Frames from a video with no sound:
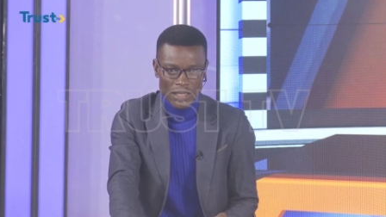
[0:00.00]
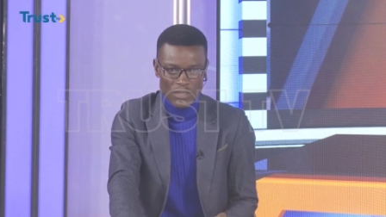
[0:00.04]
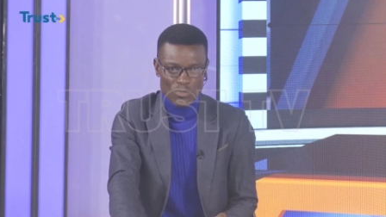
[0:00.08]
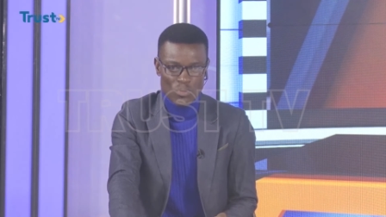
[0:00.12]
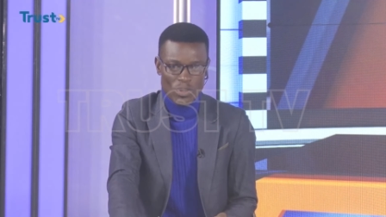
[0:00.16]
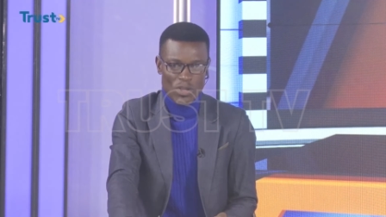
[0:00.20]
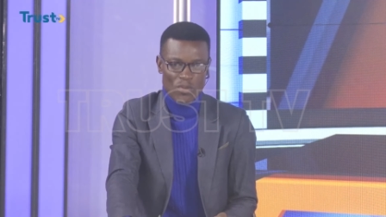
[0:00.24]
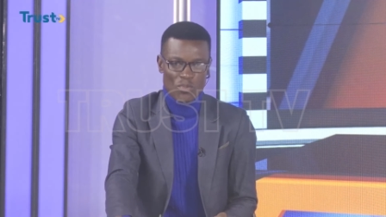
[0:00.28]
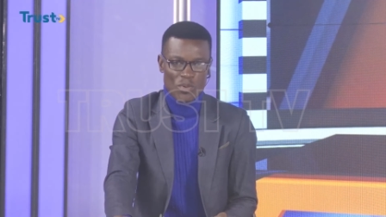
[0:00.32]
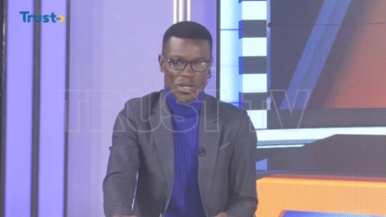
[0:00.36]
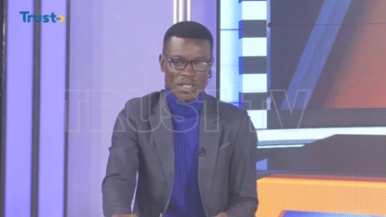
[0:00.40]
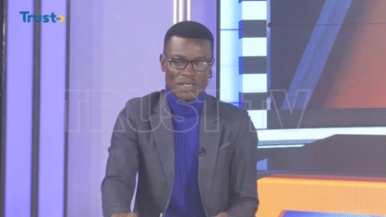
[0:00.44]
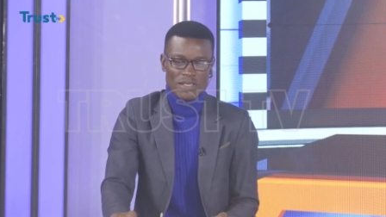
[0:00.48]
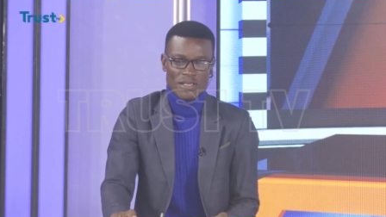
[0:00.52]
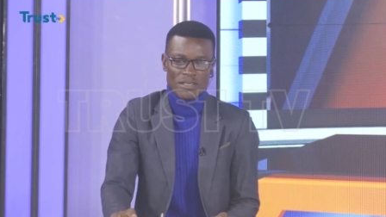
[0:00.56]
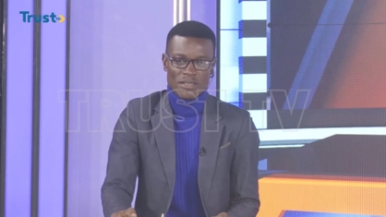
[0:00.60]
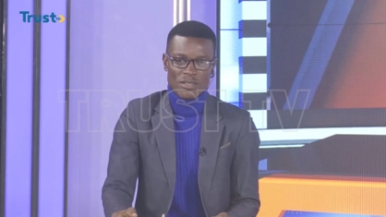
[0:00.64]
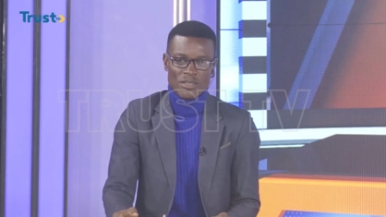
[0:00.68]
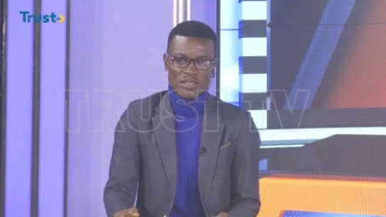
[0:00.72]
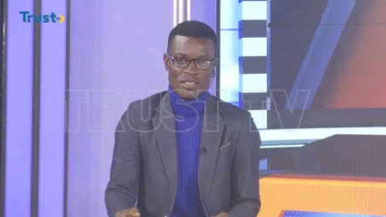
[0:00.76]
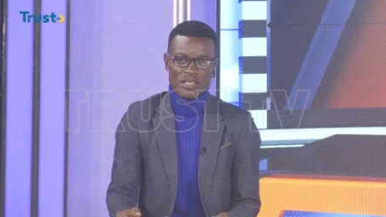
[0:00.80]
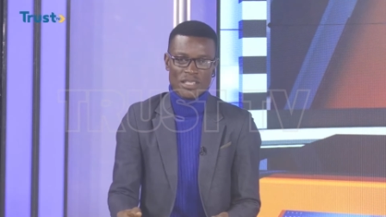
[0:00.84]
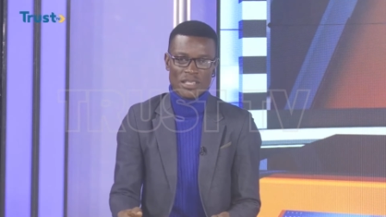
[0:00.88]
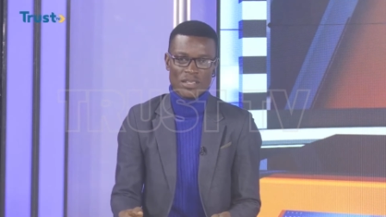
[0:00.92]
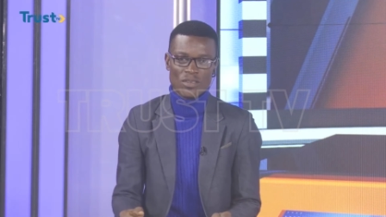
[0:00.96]
We're waiting
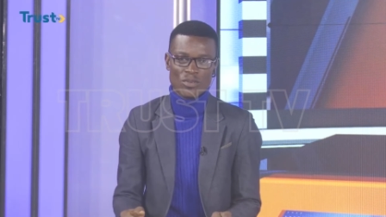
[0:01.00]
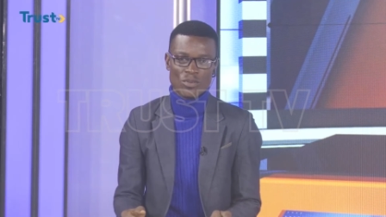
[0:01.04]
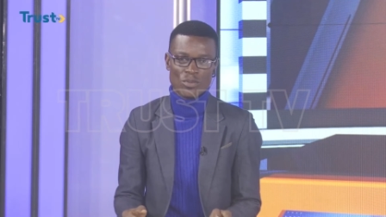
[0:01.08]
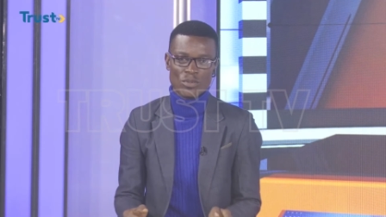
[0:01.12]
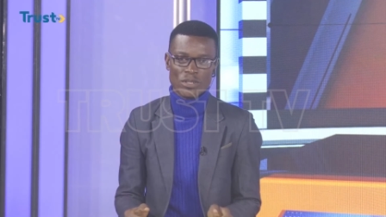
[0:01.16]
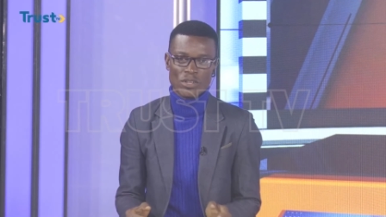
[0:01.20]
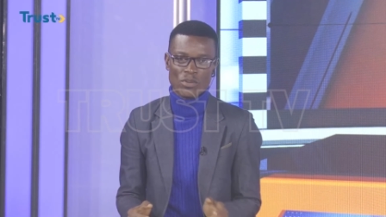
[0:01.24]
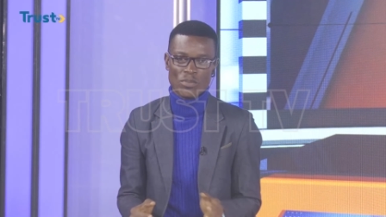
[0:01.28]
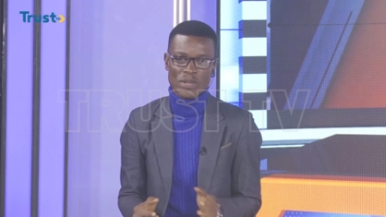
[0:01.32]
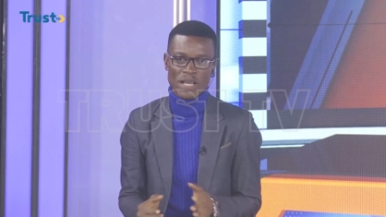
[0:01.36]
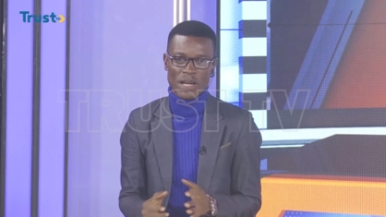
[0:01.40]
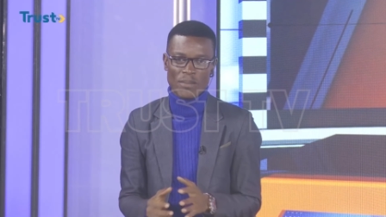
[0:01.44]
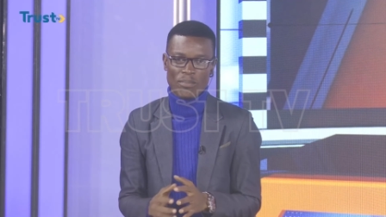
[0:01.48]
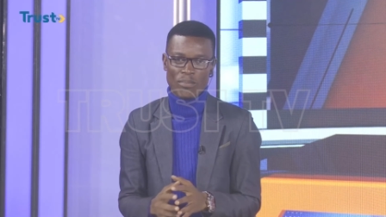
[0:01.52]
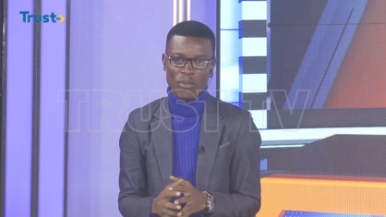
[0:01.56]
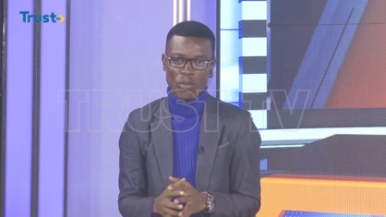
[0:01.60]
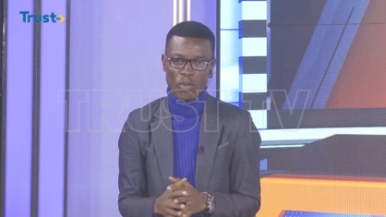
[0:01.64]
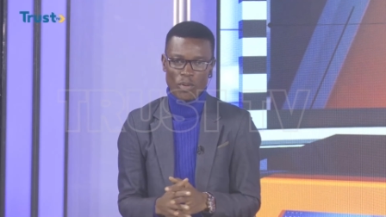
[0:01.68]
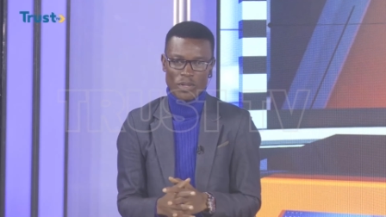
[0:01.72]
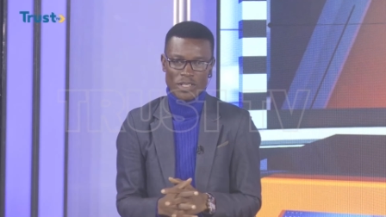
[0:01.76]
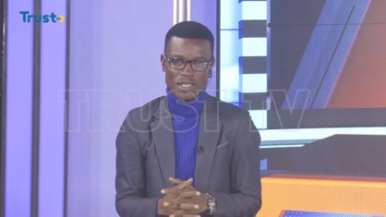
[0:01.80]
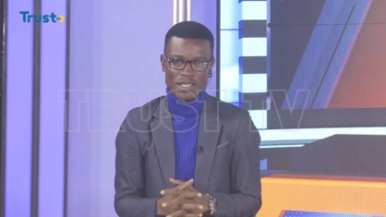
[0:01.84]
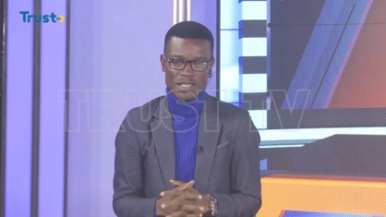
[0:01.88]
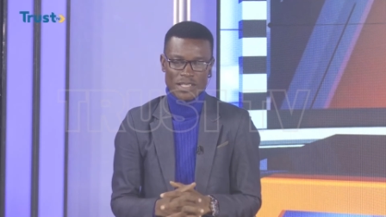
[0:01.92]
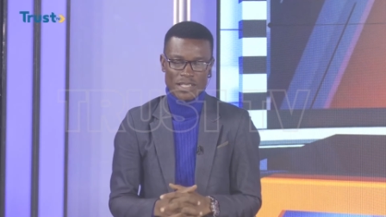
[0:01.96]
to see who they'll be
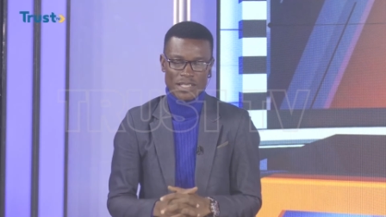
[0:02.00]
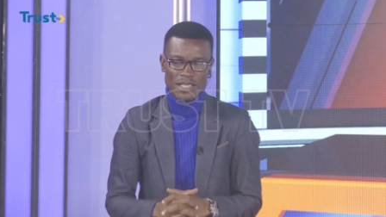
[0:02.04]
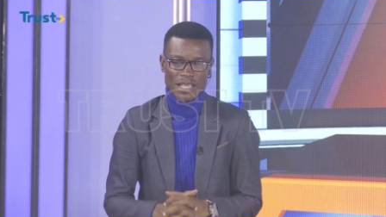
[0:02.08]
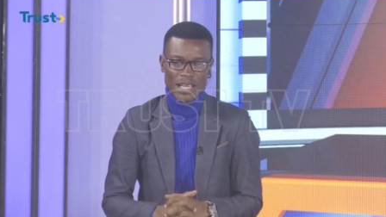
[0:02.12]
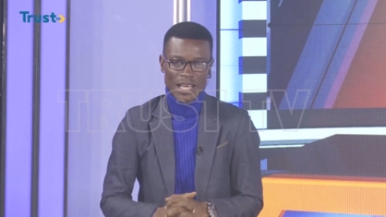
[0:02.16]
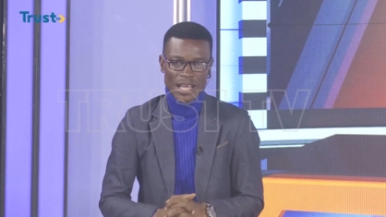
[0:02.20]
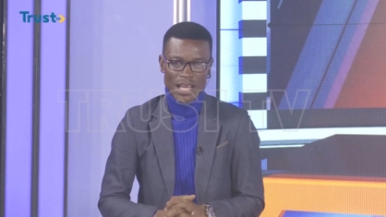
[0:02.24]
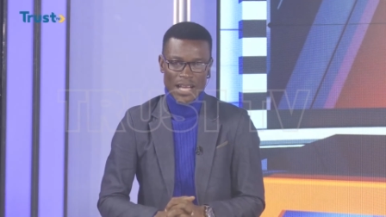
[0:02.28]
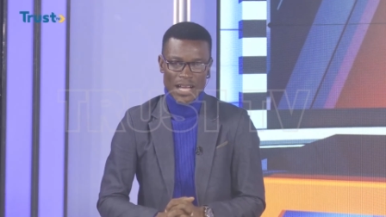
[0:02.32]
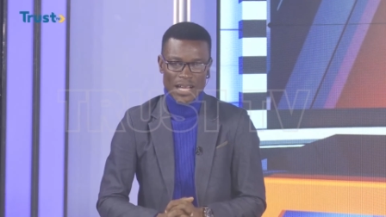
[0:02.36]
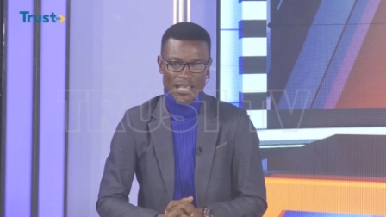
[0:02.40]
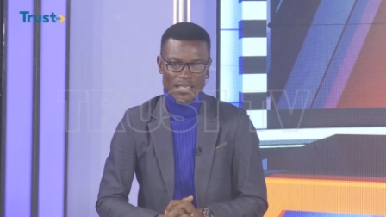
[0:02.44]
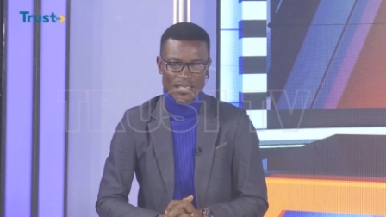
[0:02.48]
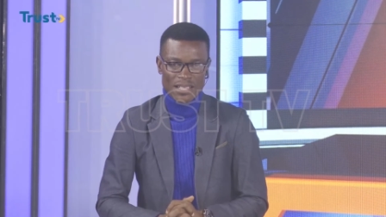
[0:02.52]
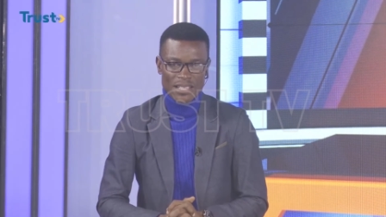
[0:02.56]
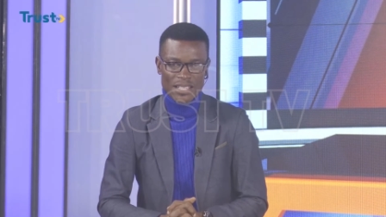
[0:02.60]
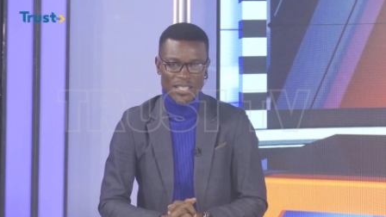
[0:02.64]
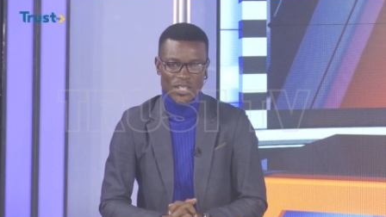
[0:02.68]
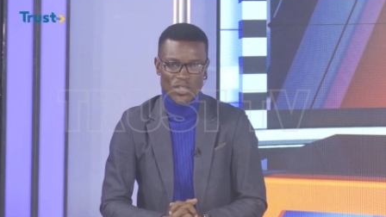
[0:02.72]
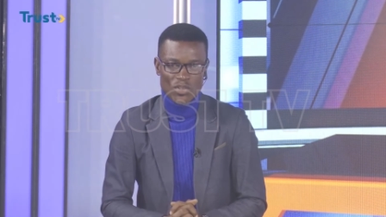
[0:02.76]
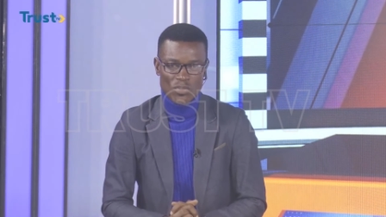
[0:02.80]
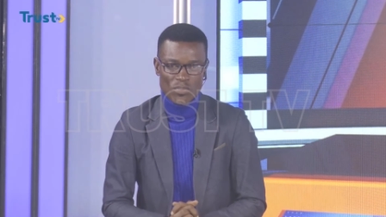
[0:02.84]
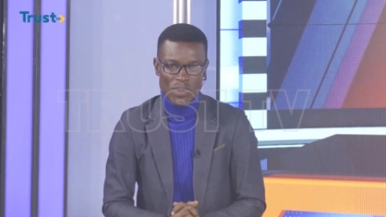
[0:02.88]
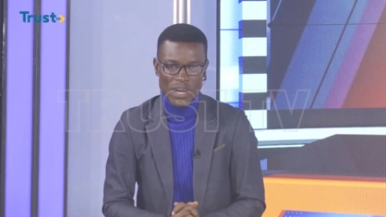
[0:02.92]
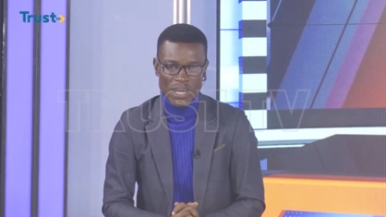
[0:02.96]
appointing as their
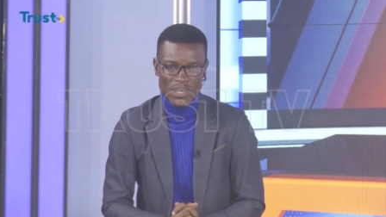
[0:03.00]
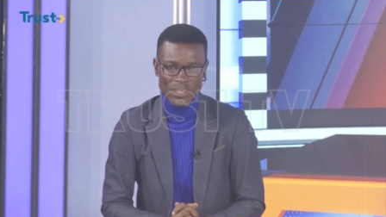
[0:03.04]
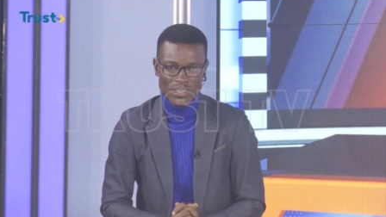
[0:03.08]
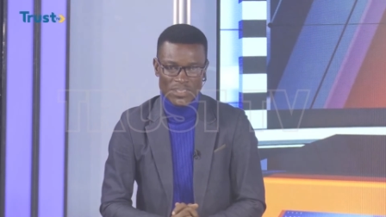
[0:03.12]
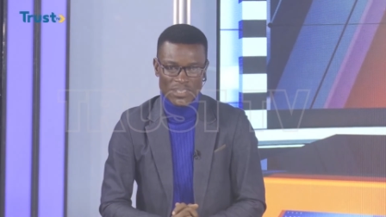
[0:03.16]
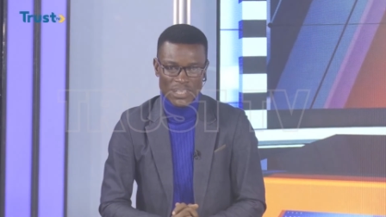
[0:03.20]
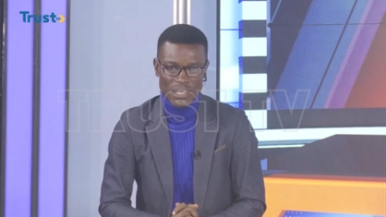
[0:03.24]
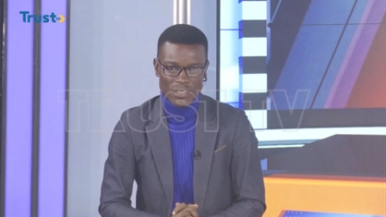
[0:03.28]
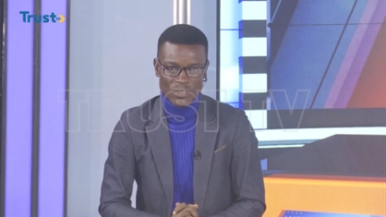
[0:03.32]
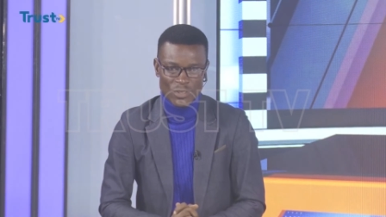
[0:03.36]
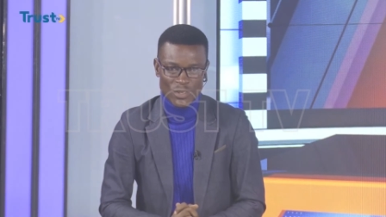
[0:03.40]
new manager.